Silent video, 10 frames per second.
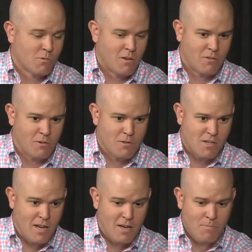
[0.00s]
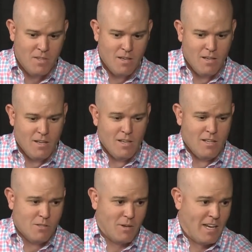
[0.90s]
was on a Thursday.
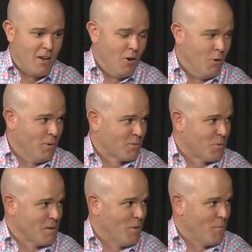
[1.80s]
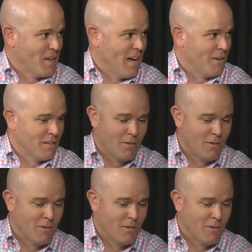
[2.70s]
So I got home, I was pretty bummed out.